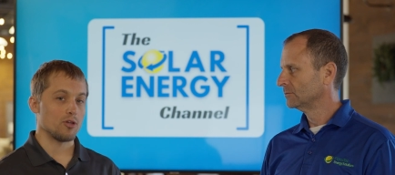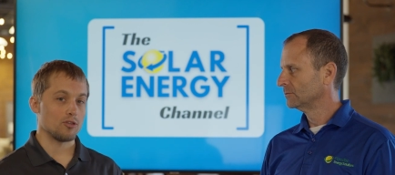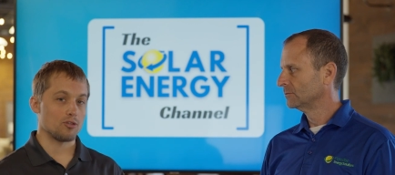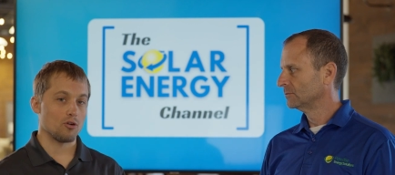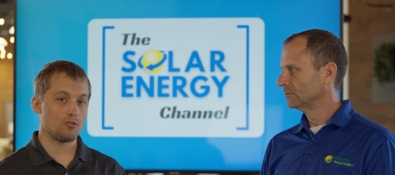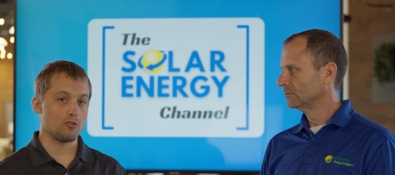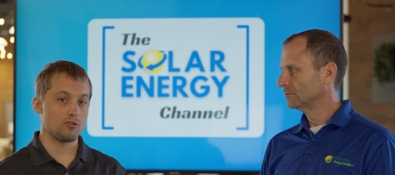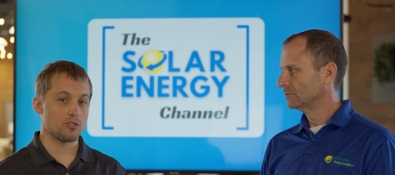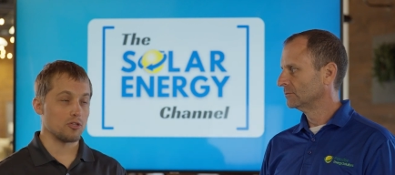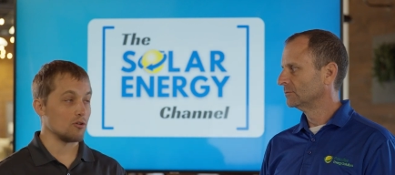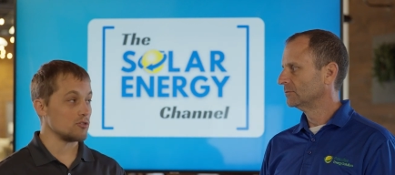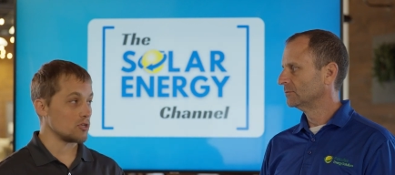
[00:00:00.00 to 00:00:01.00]
Speaker 1: you can turn those
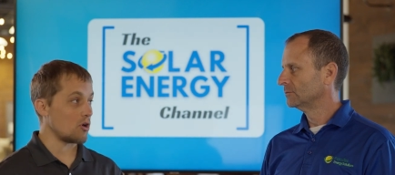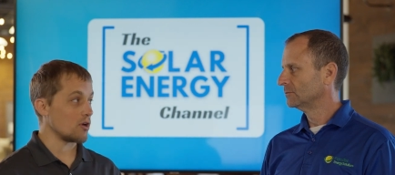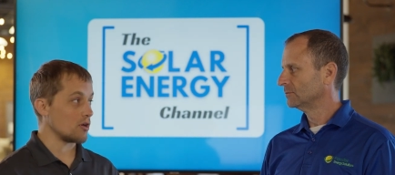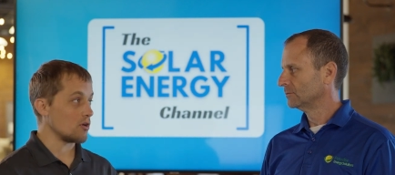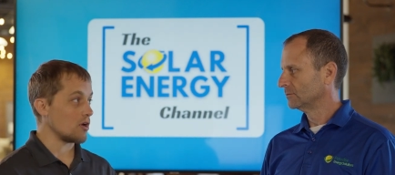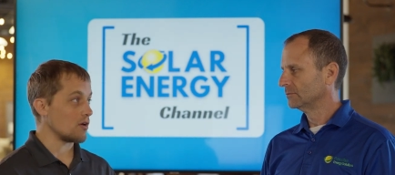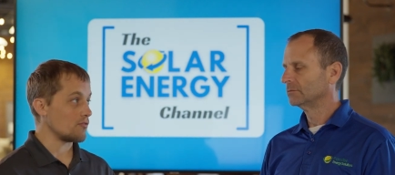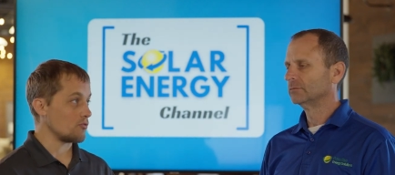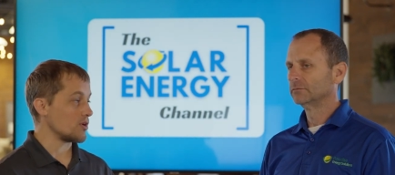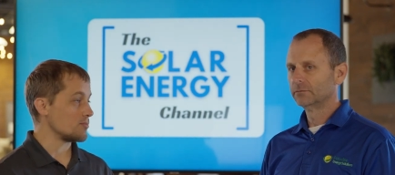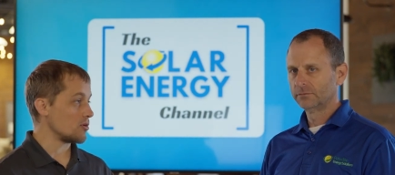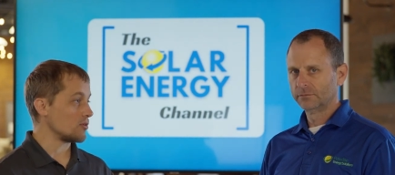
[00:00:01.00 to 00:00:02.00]
loads on and off
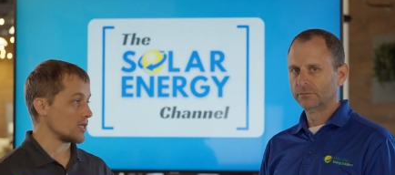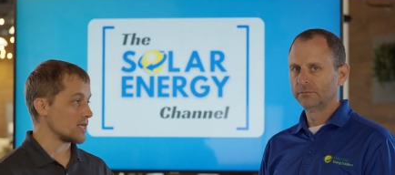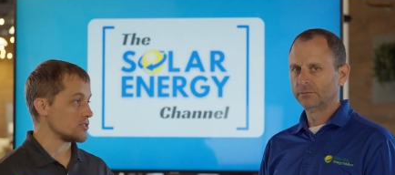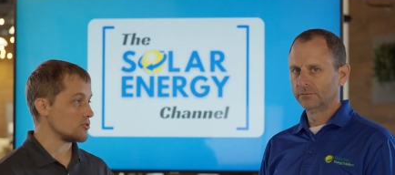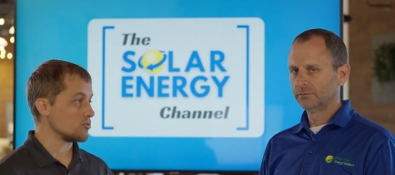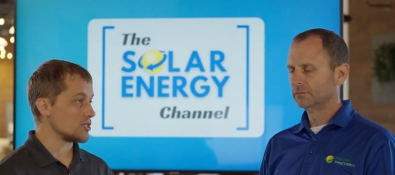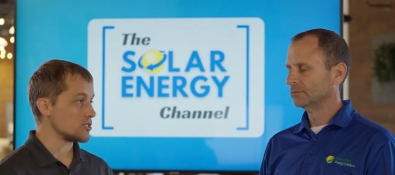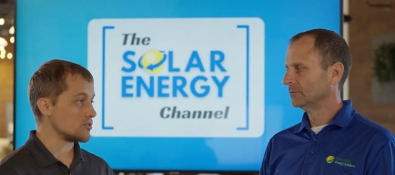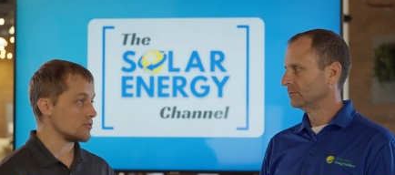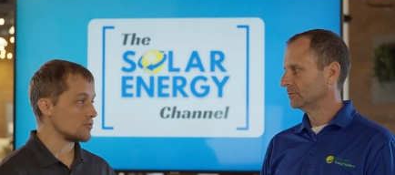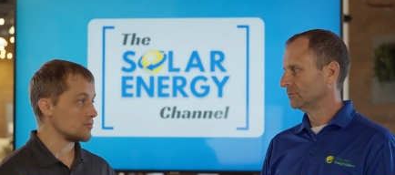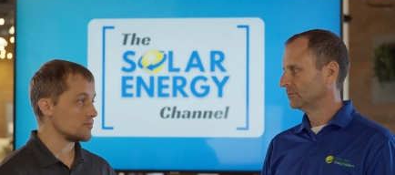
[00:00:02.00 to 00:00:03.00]
remotely as you wish
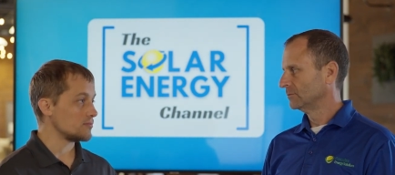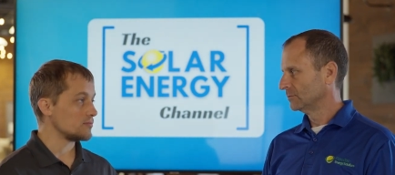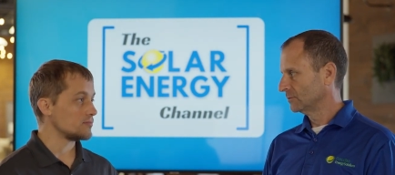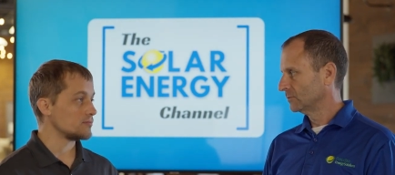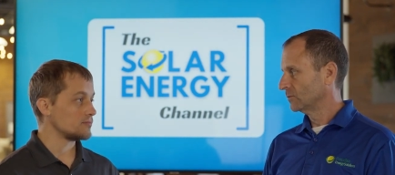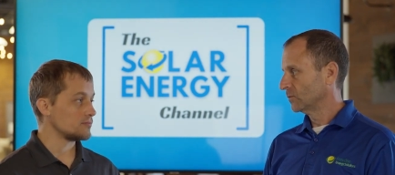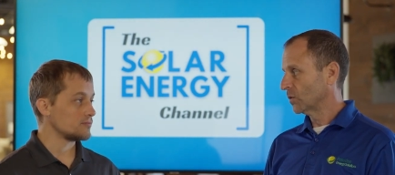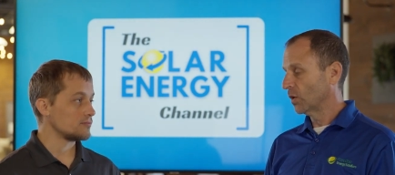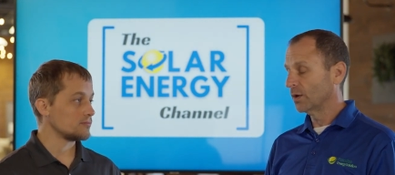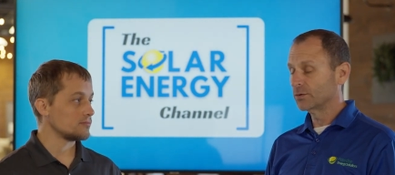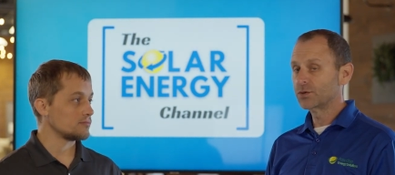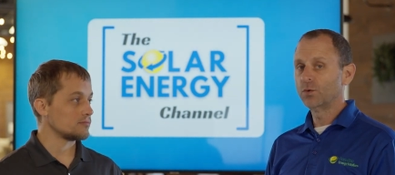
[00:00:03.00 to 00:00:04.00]
to.
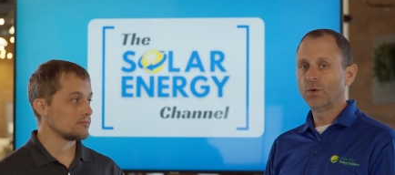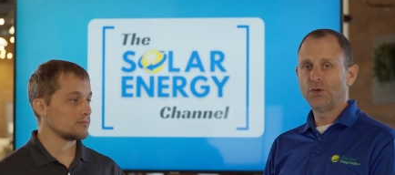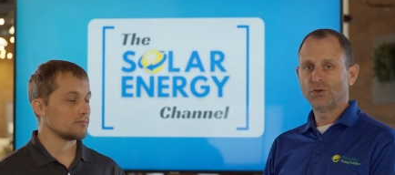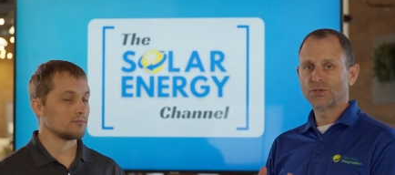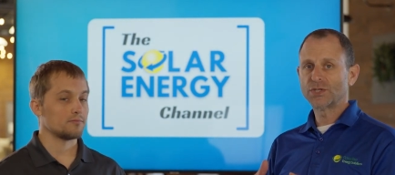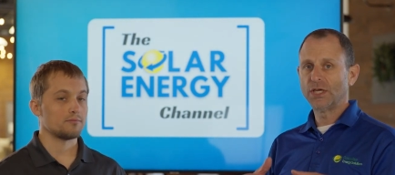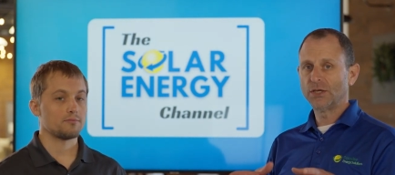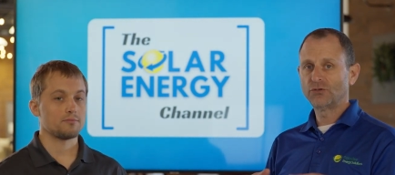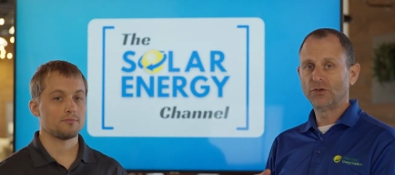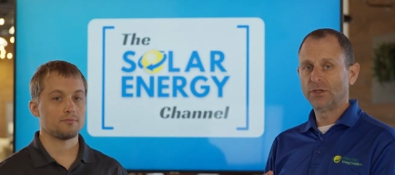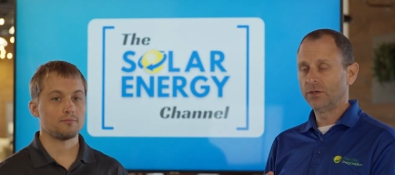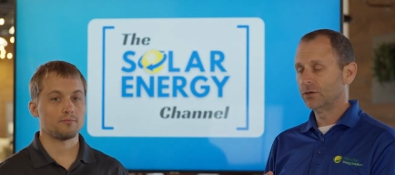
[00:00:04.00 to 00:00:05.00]
Speaker 2: Right, so when you're
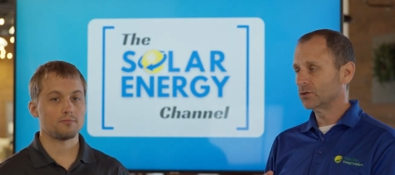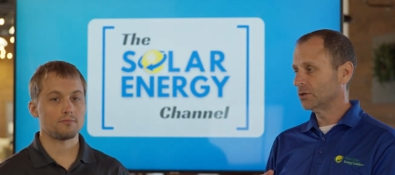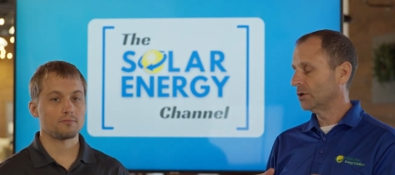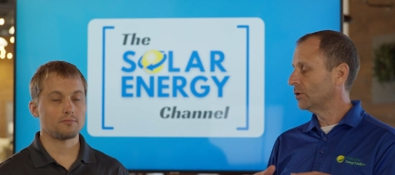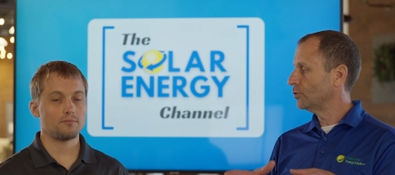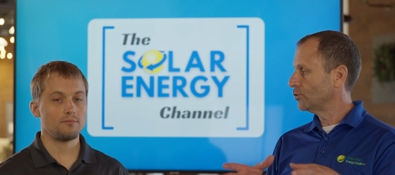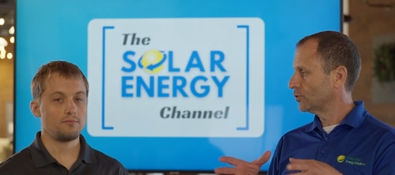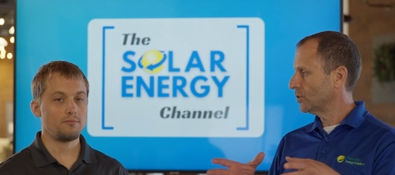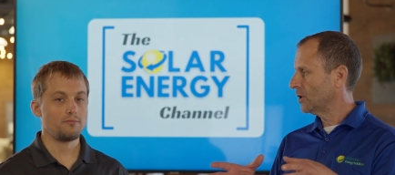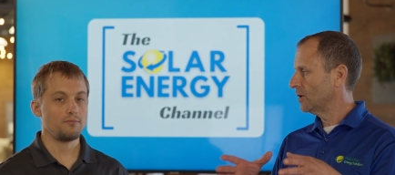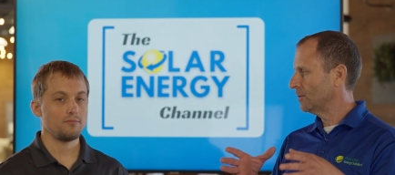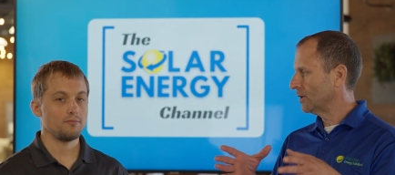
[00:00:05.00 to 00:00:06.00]
scheduling those loads, you're
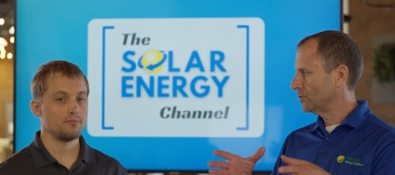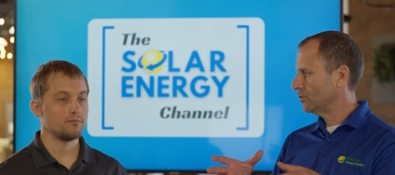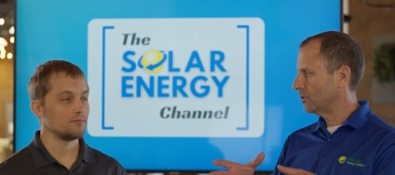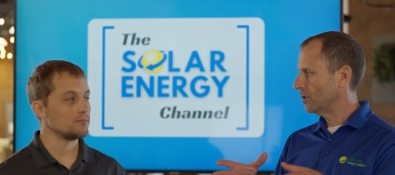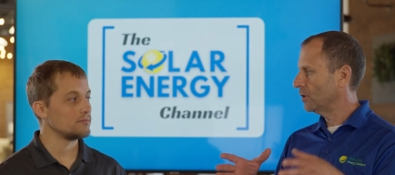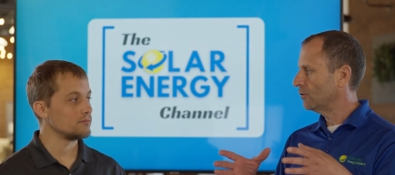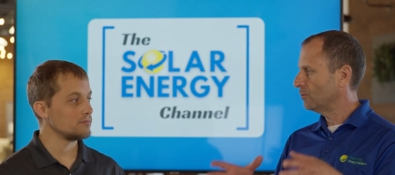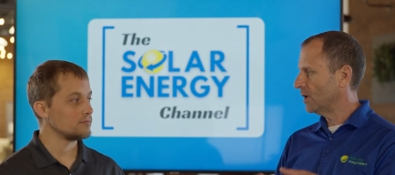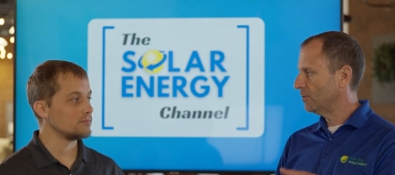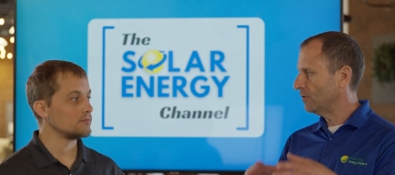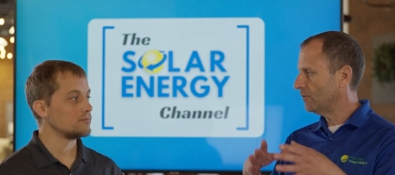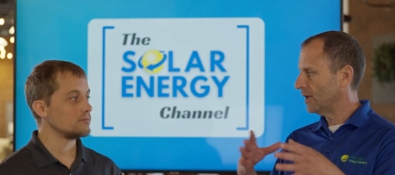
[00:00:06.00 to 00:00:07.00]
talking about turning off
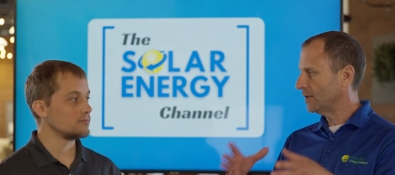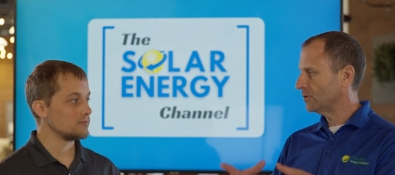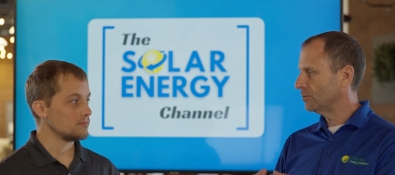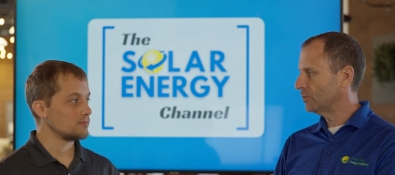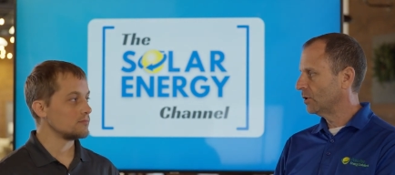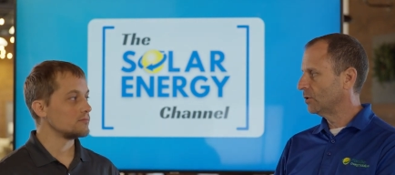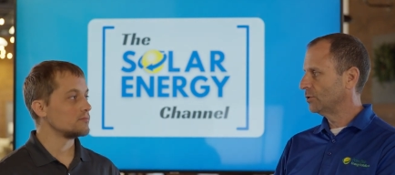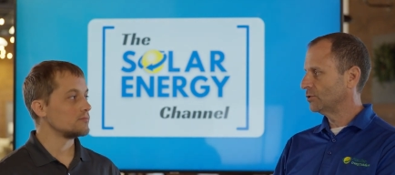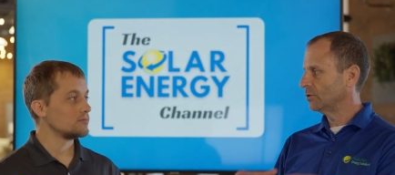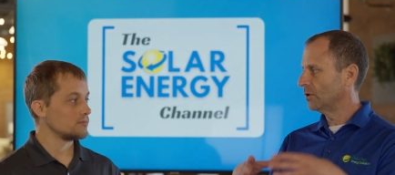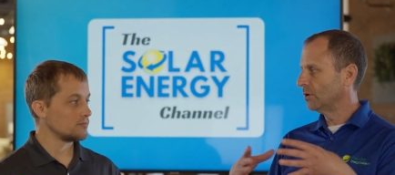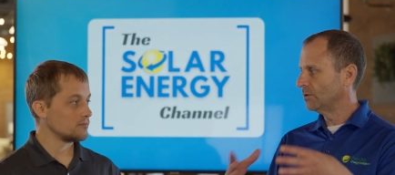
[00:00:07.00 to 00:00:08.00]
maybe phantom loads
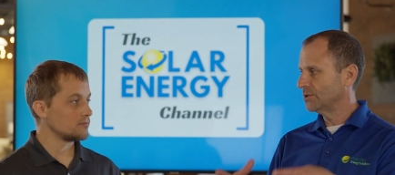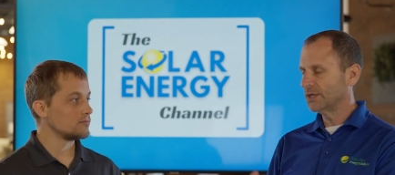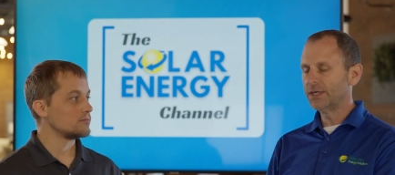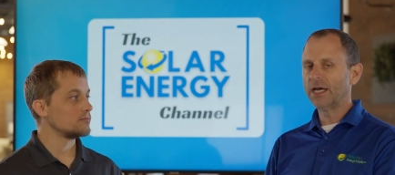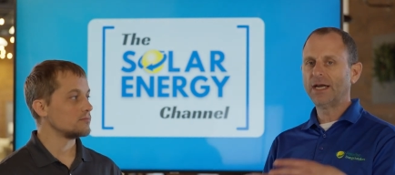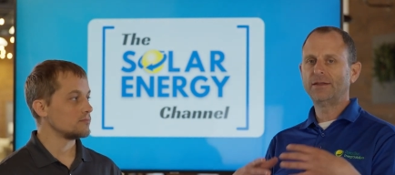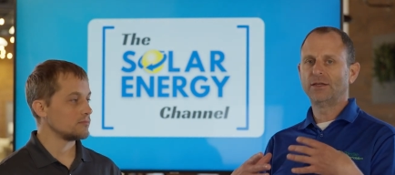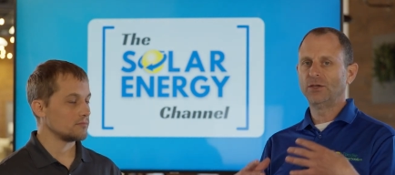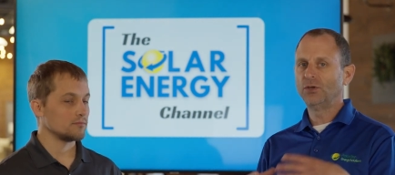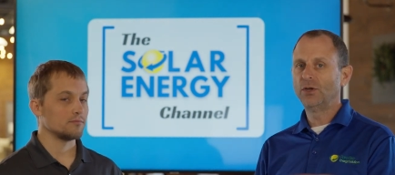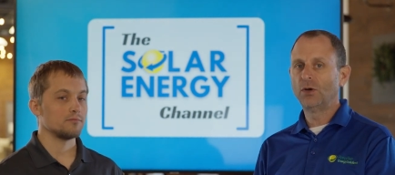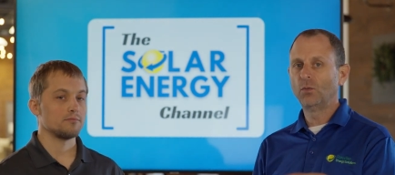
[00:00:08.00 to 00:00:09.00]
or loads at night that
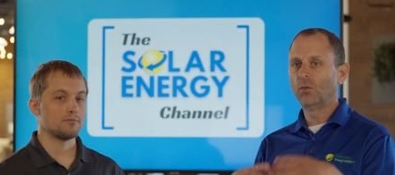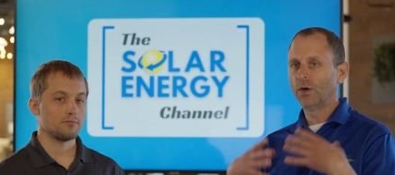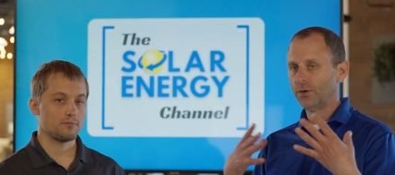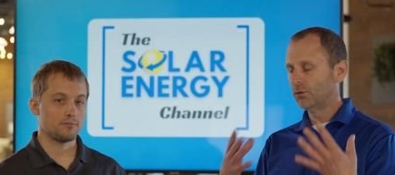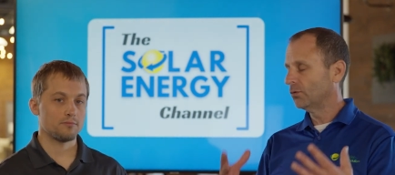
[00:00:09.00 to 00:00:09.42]
you don't want to